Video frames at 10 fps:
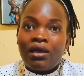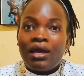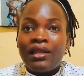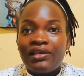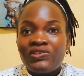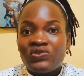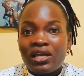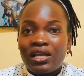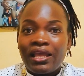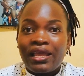unless you
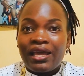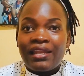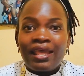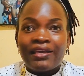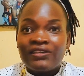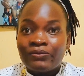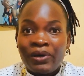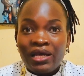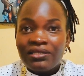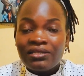get like an
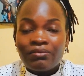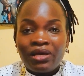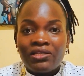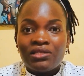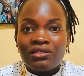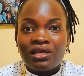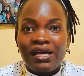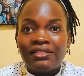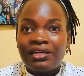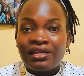expert, but
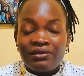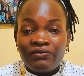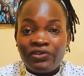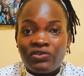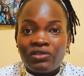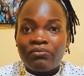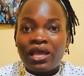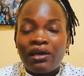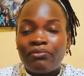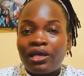as an individual it
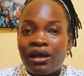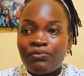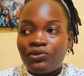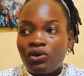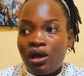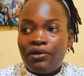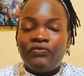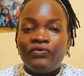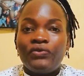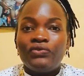can become so hard
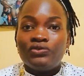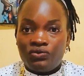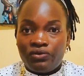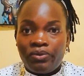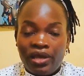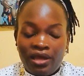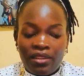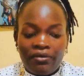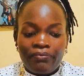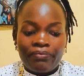for you to repair
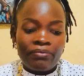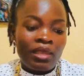them.